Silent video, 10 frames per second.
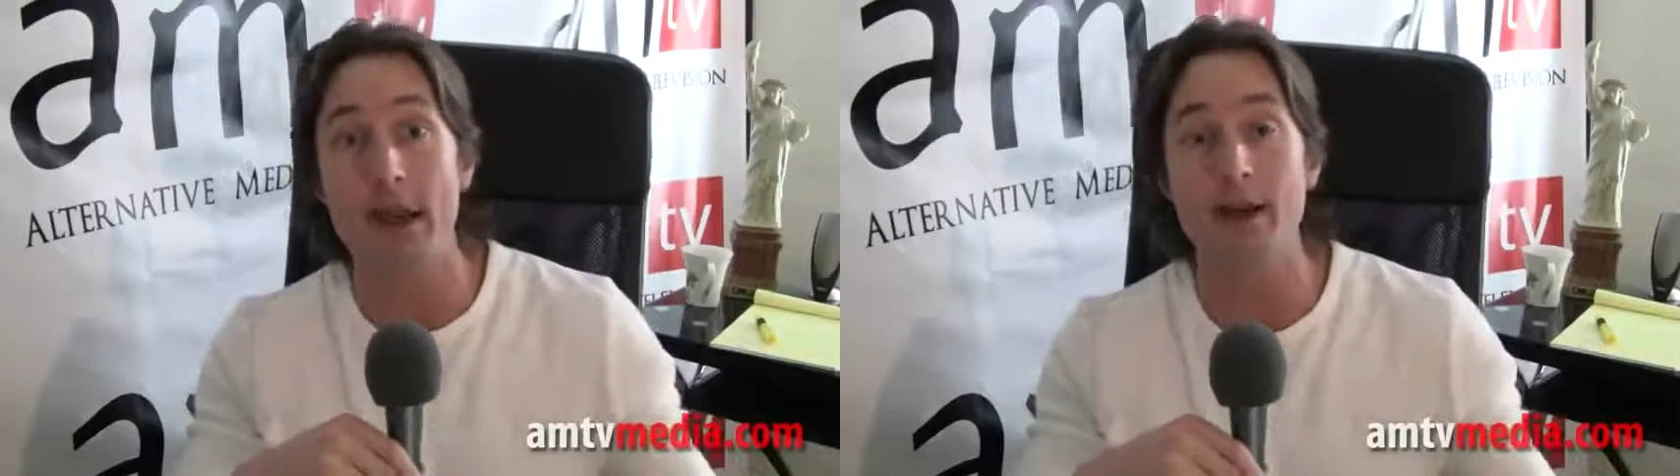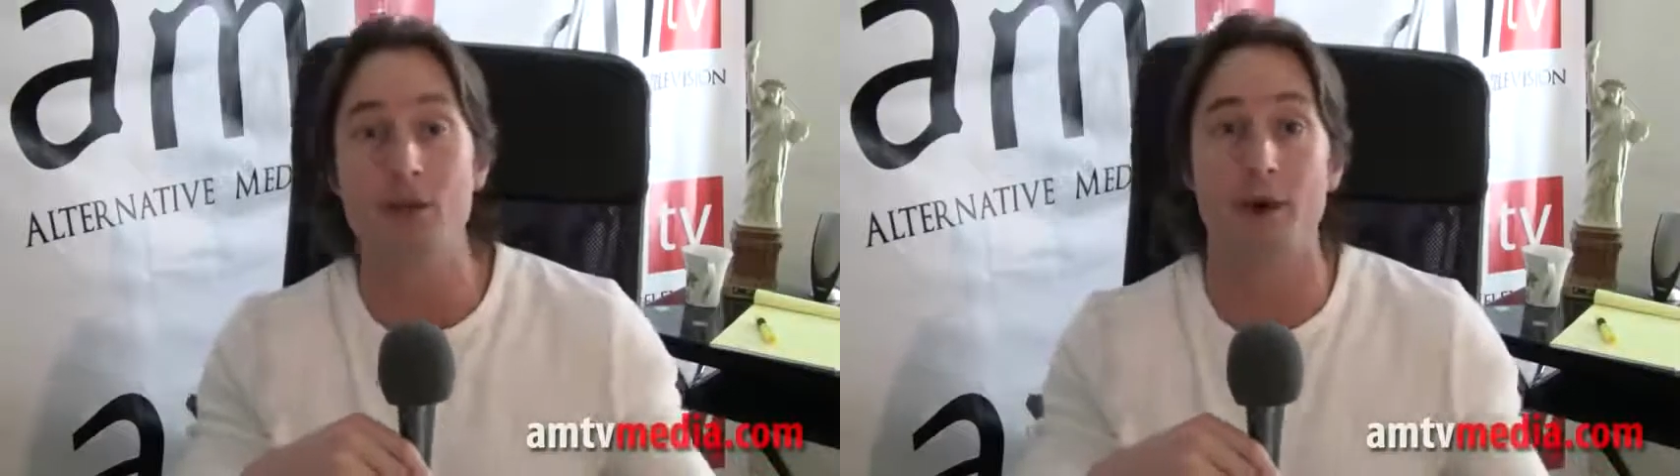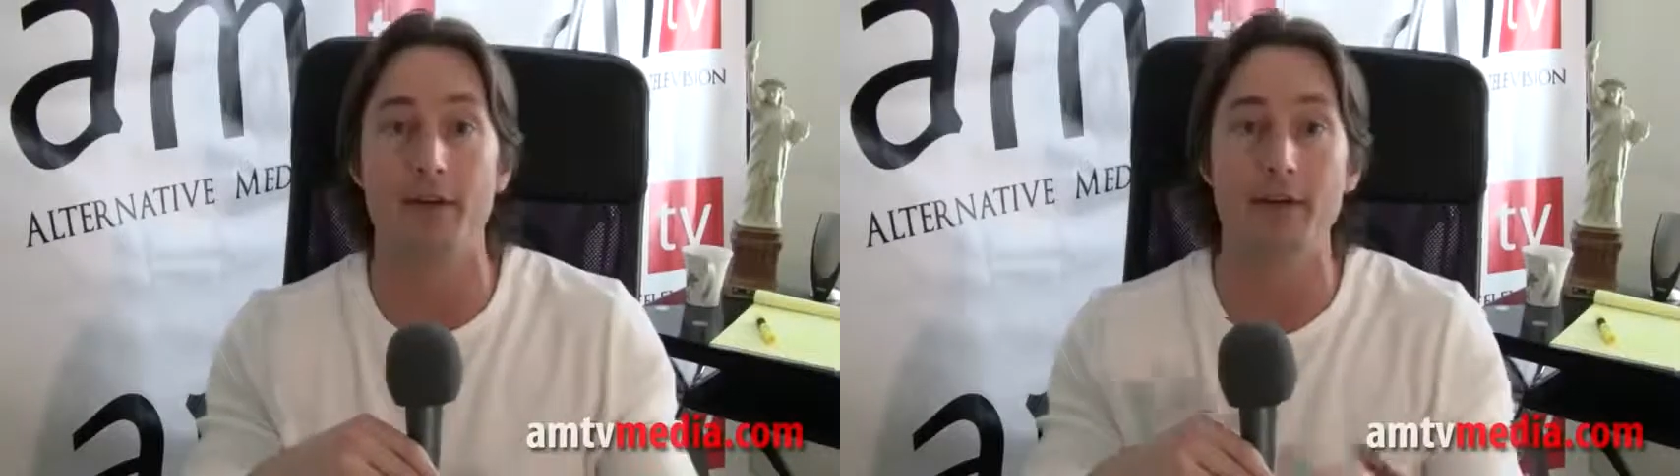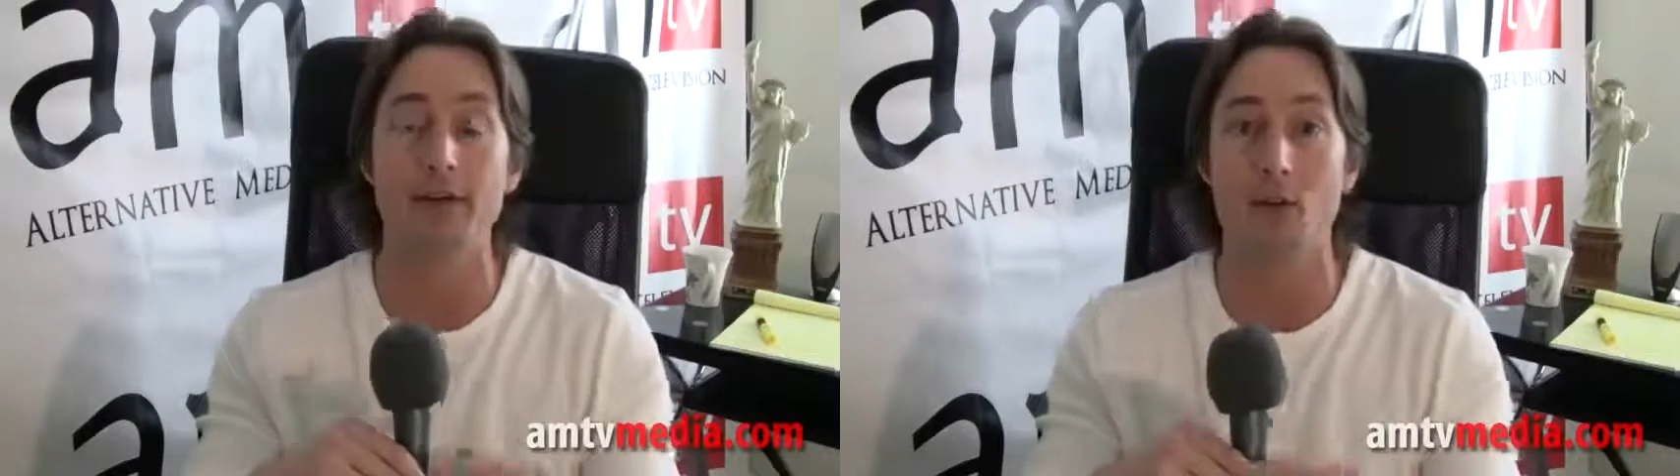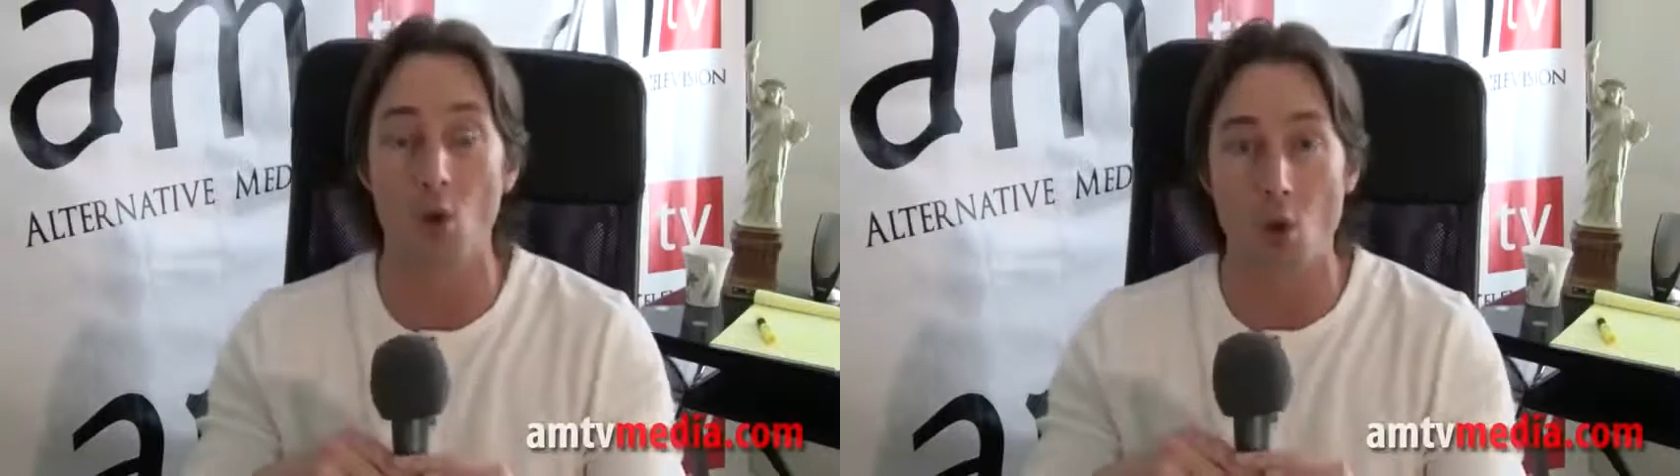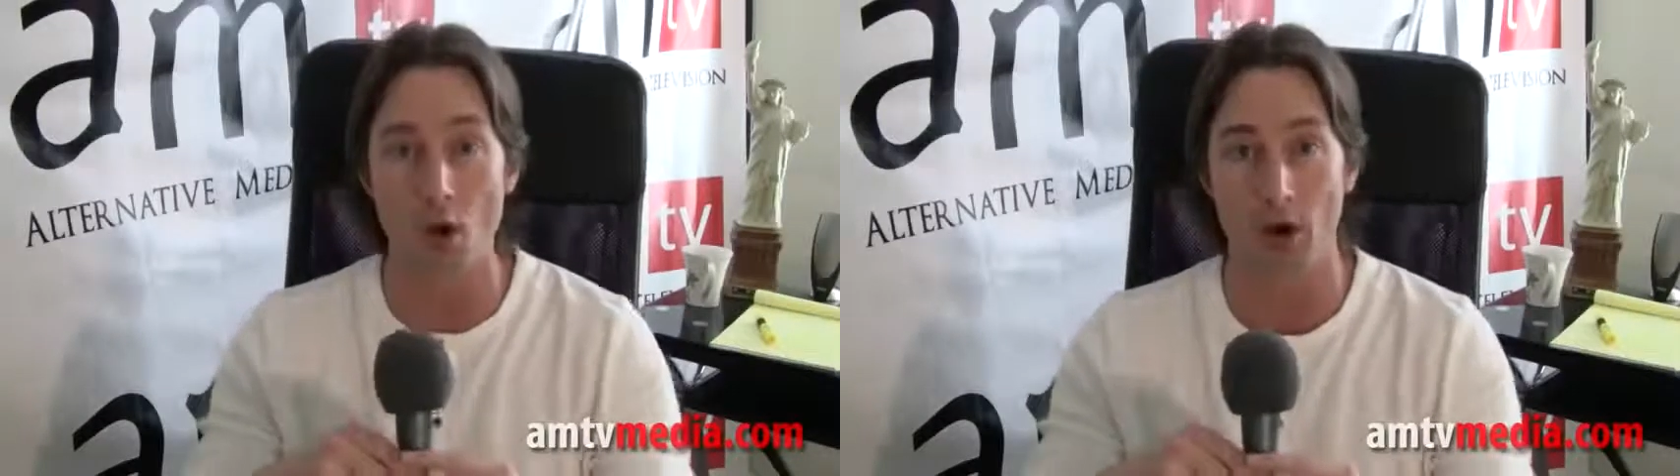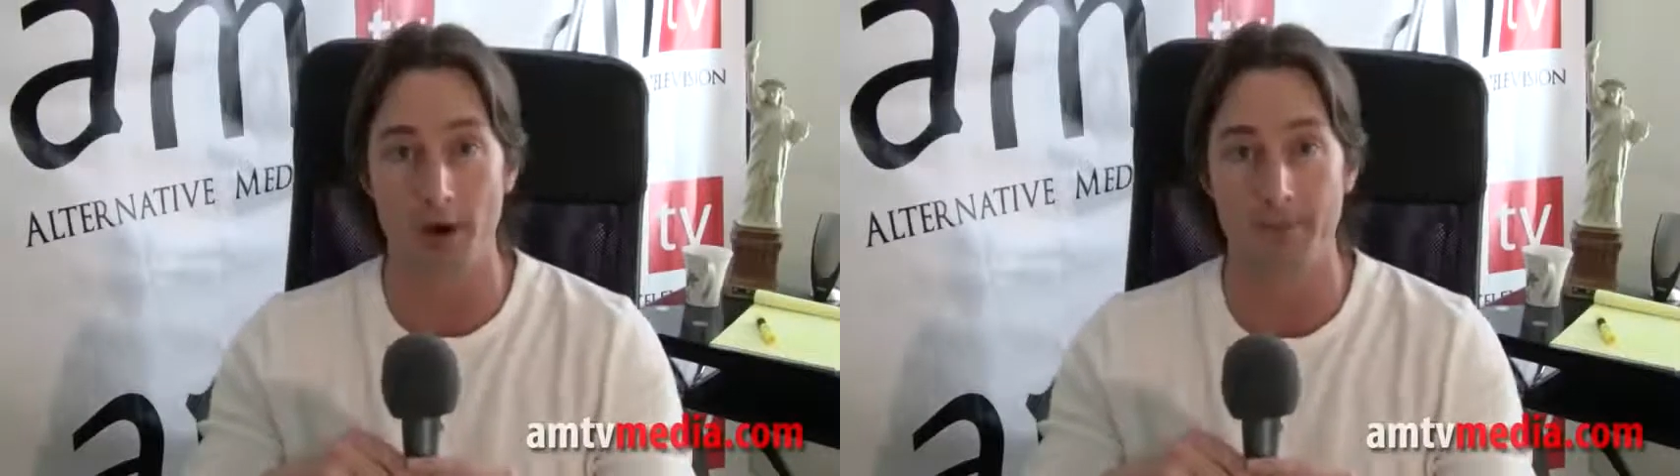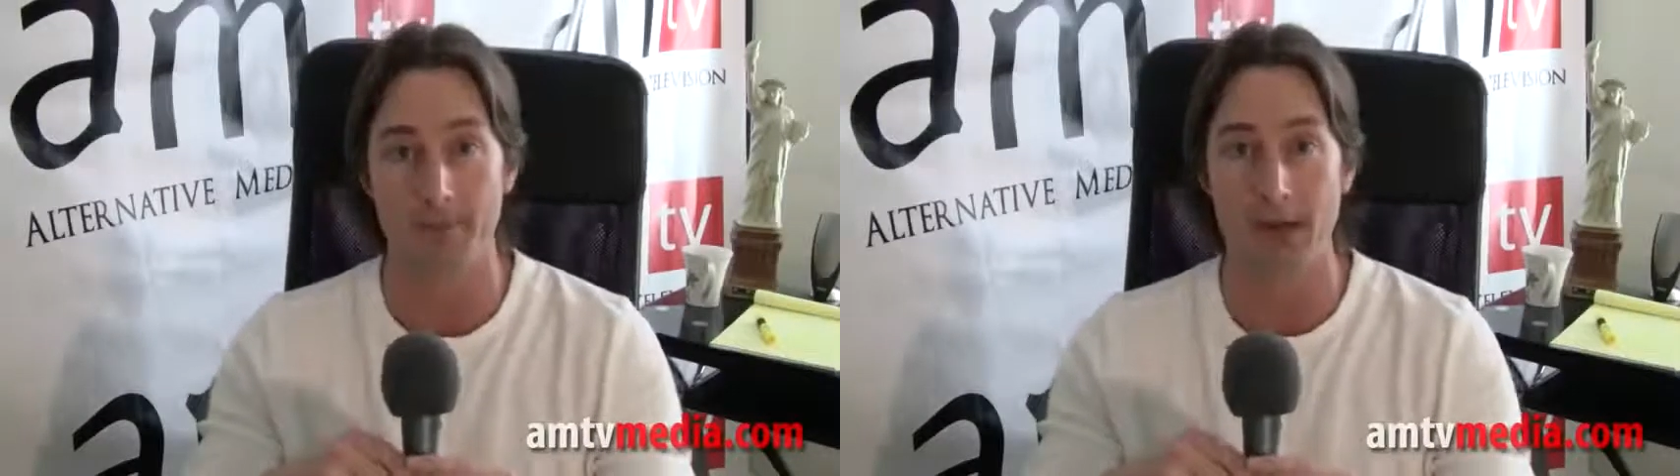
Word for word: being driven to war.